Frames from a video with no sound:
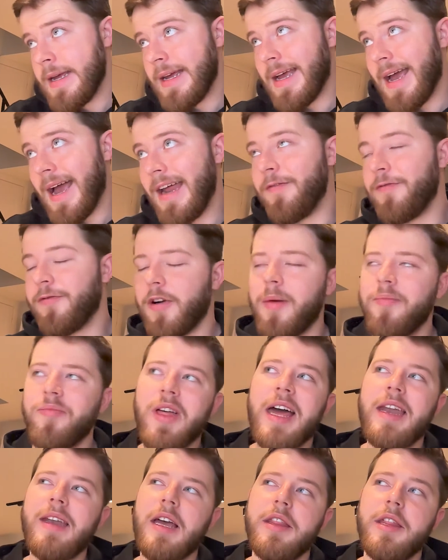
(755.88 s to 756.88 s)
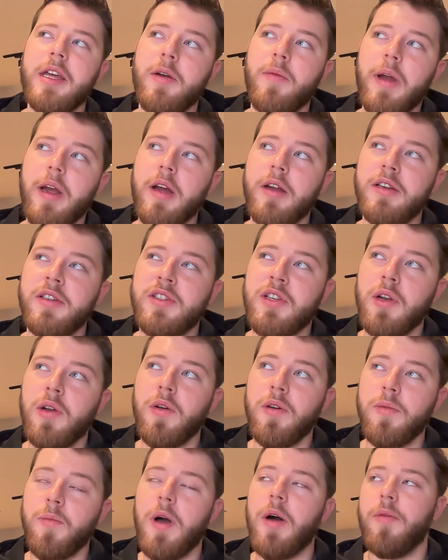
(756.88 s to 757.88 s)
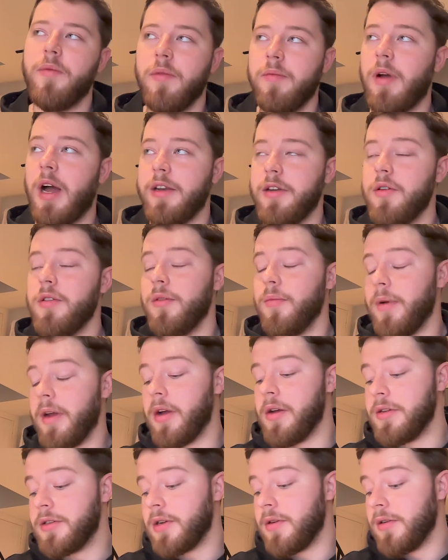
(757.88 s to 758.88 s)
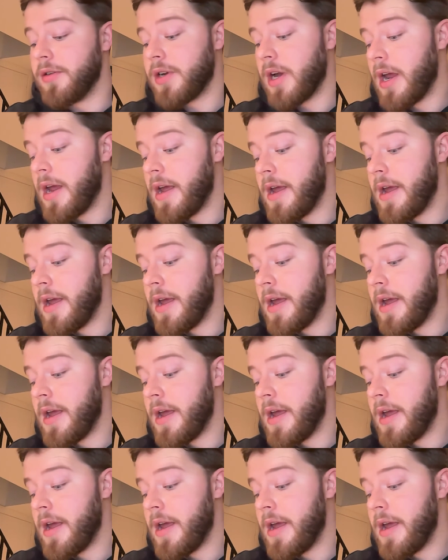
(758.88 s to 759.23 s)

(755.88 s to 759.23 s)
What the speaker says: And from that, I think we're going to launch. Well, I know that we're going to launch